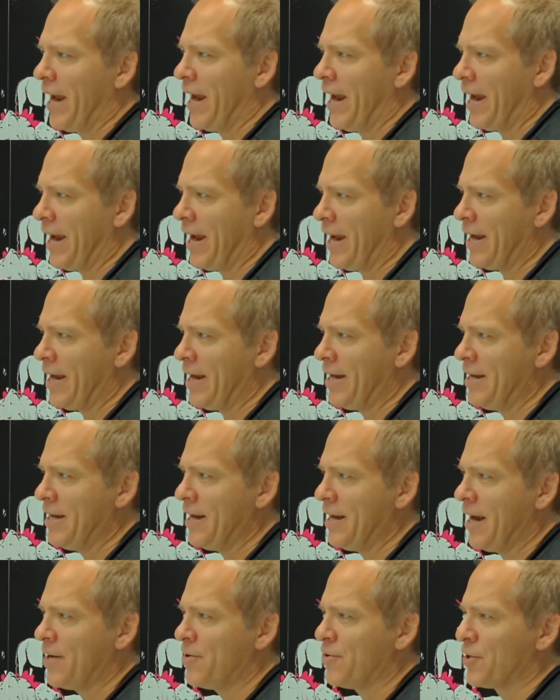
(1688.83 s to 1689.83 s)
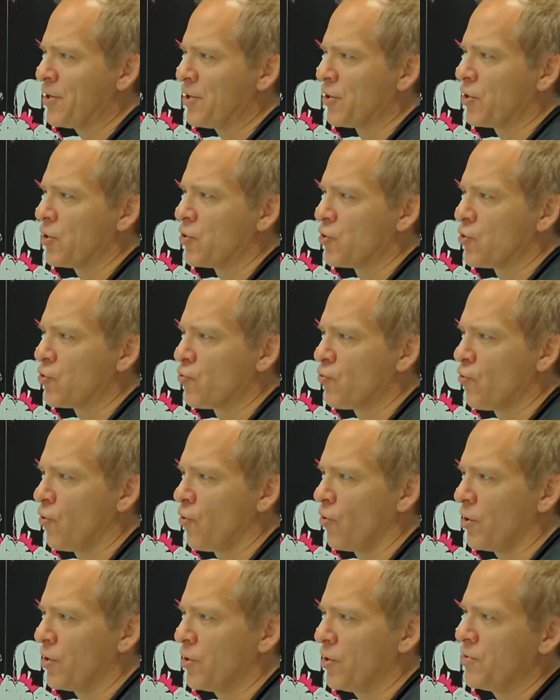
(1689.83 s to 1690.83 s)
hand and you can
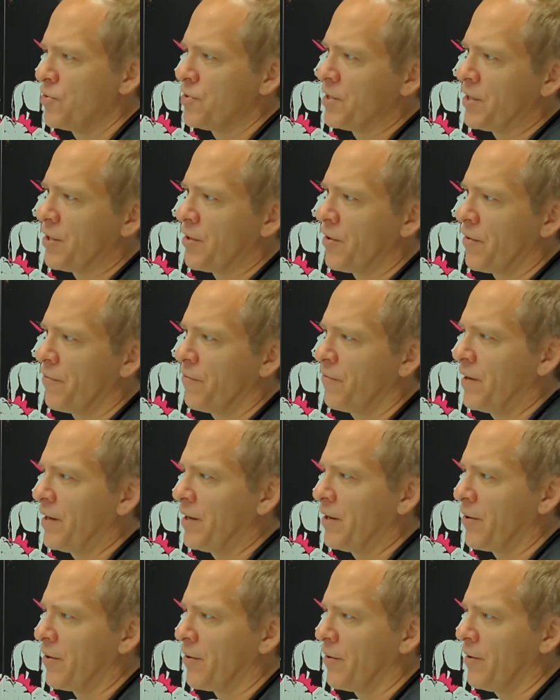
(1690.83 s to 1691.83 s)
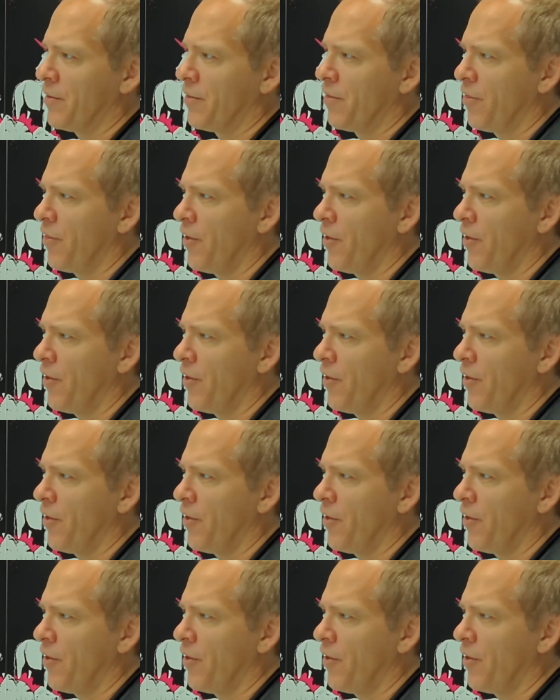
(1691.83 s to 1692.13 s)
control it using your finger and